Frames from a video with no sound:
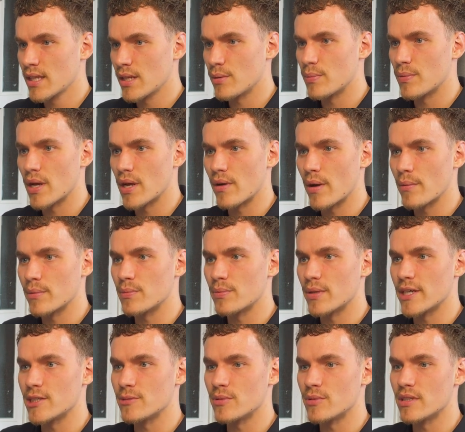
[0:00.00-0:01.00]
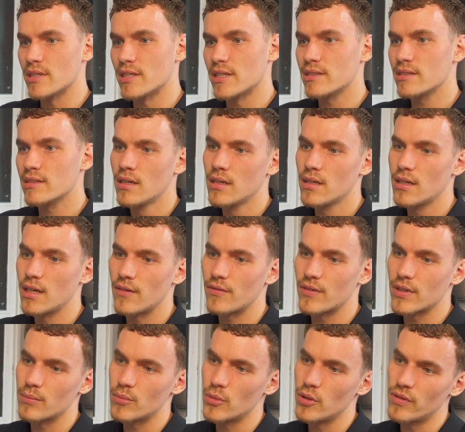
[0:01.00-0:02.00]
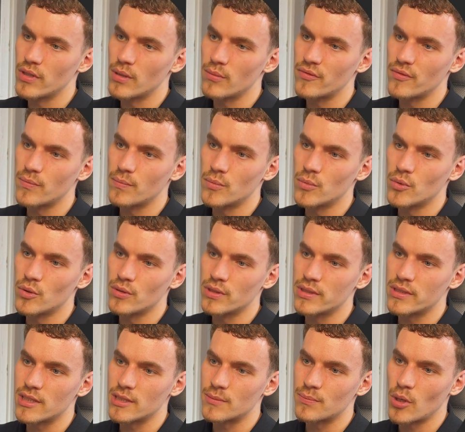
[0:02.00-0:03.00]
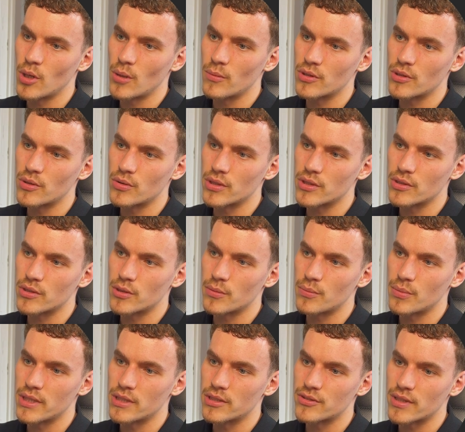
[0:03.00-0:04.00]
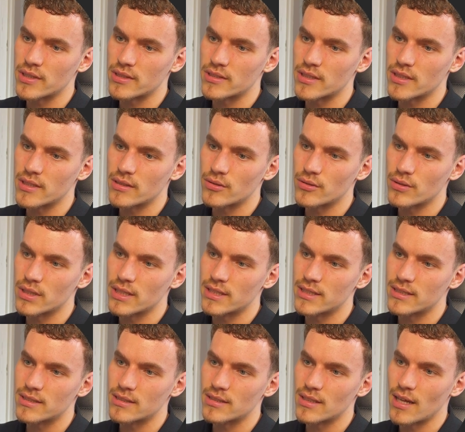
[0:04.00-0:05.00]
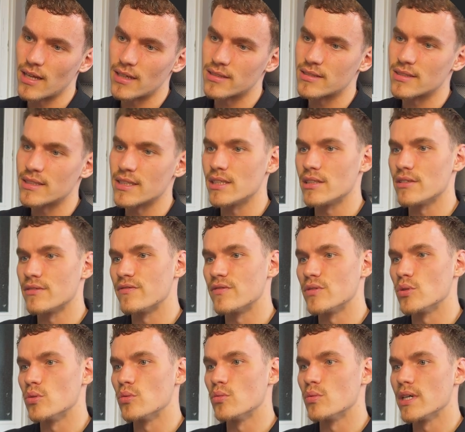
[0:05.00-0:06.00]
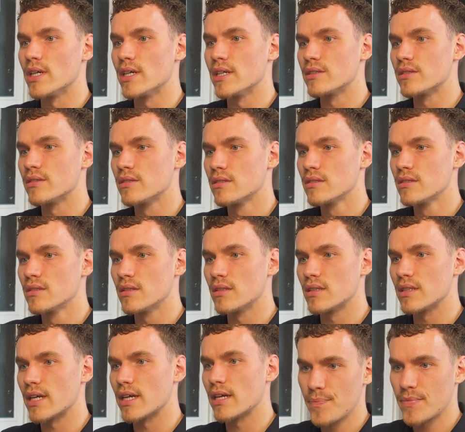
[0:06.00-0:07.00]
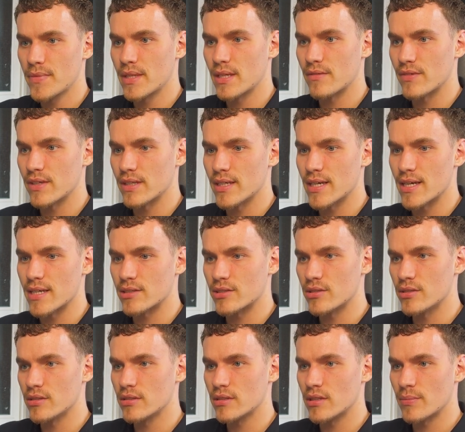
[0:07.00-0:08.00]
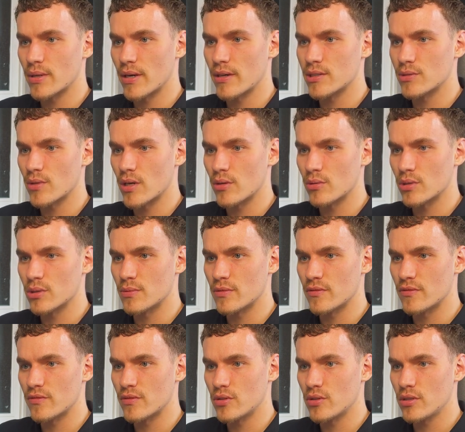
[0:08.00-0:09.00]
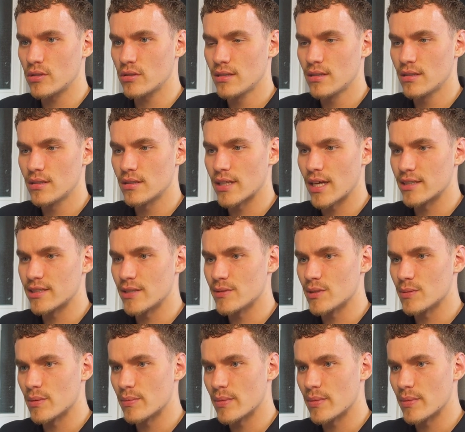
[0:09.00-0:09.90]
Let me play around with the placement of this. I think moving it more into this bottom corner could be interesting, or at least let us see the full word. Okay, I think there's good. Compare it to where it was before. That seems a bit